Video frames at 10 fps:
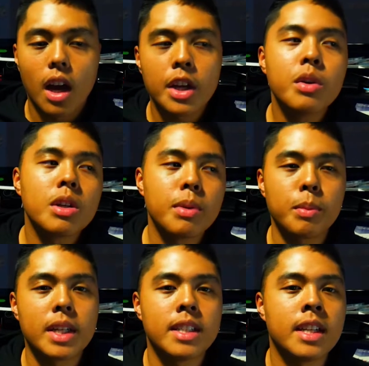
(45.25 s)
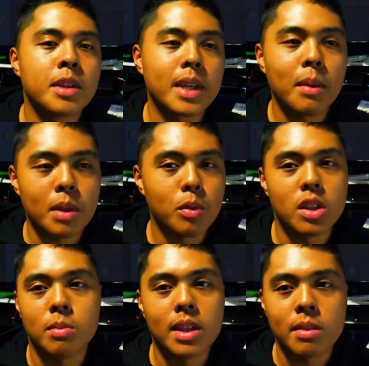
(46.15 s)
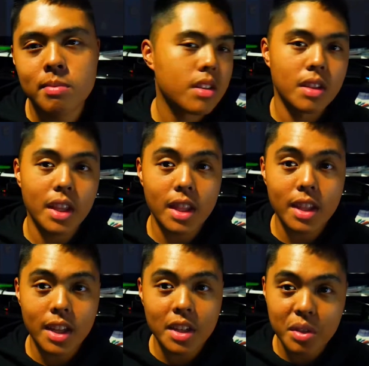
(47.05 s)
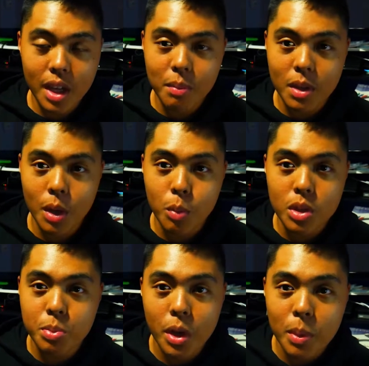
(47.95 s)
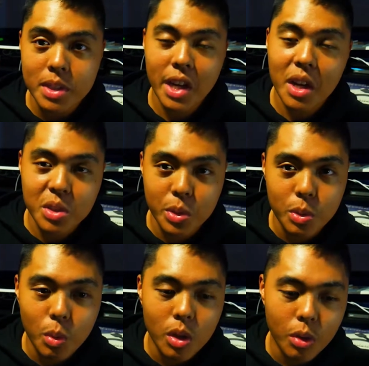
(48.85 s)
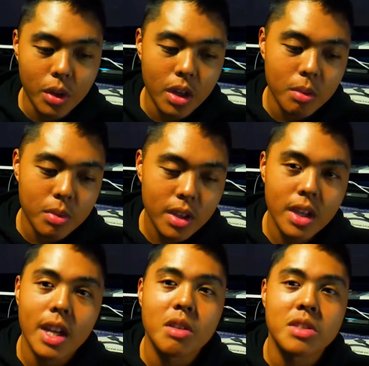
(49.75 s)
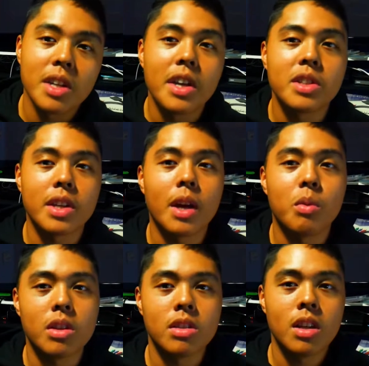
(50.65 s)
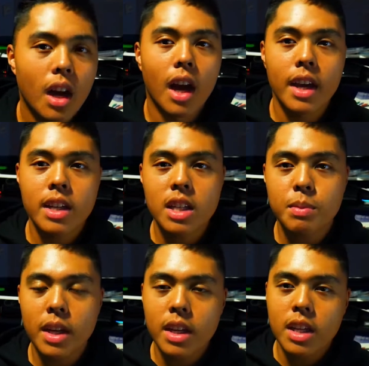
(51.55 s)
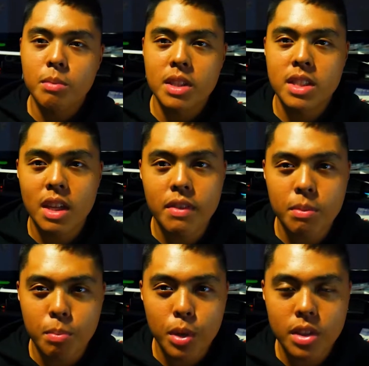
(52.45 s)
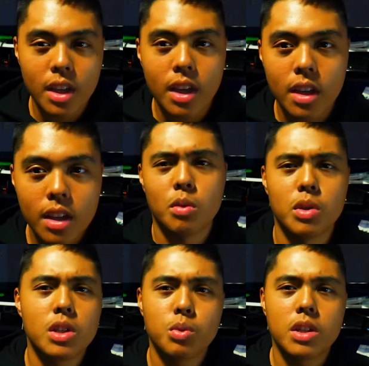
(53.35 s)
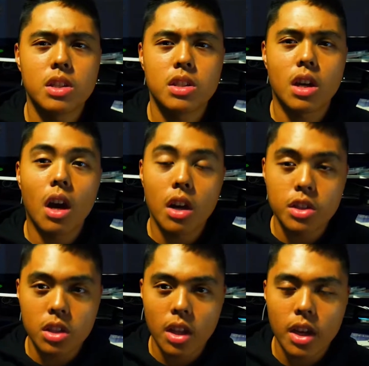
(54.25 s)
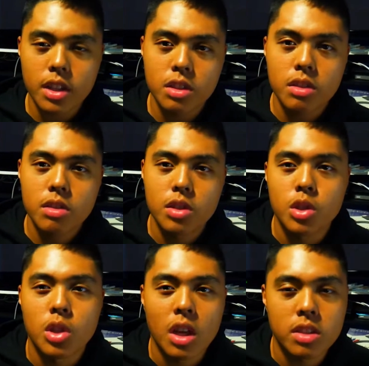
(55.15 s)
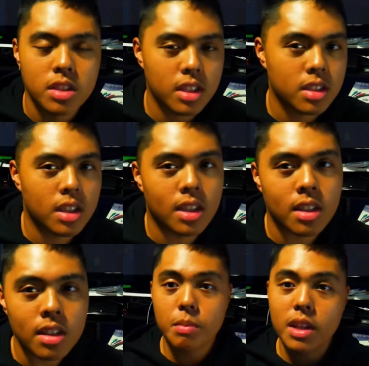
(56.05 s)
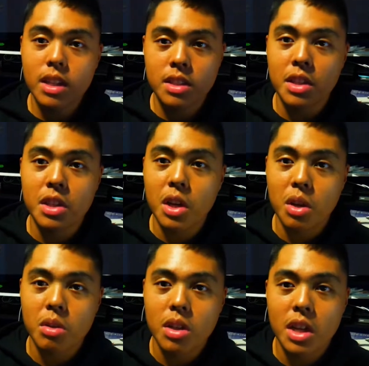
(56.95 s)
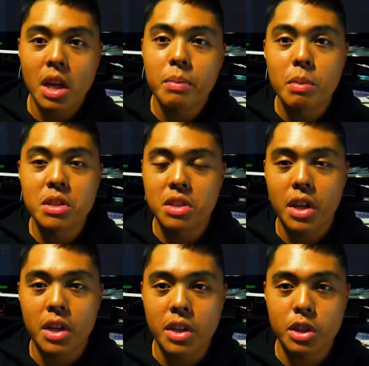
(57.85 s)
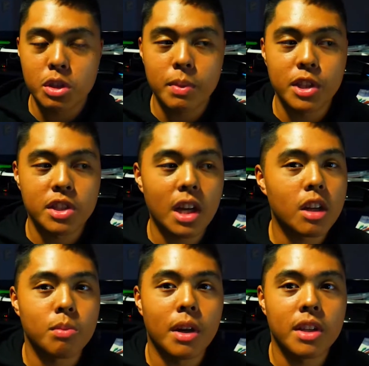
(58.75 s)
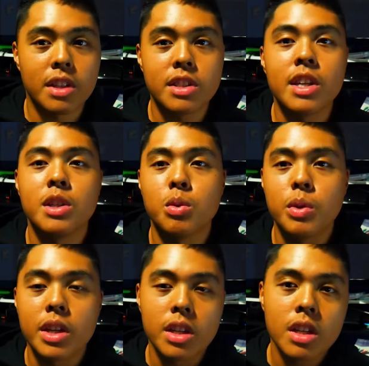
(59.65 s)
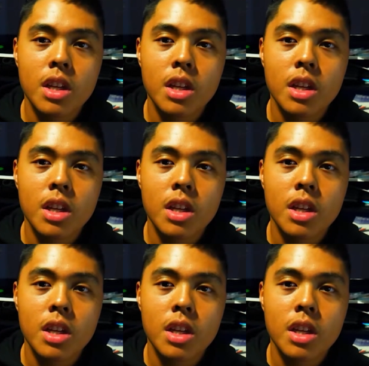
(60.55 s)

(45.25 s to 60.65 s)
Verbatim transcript: I do want to bring my Nintendo GameCube with me. The Nintendo GameCube was part of my childhood while growing up, and I was dying to get one. I ended up getting it on my 7th birthday, which was on July 2016. But next thing you know, a couple months later, it was being shadowed by the Nintendo Wii.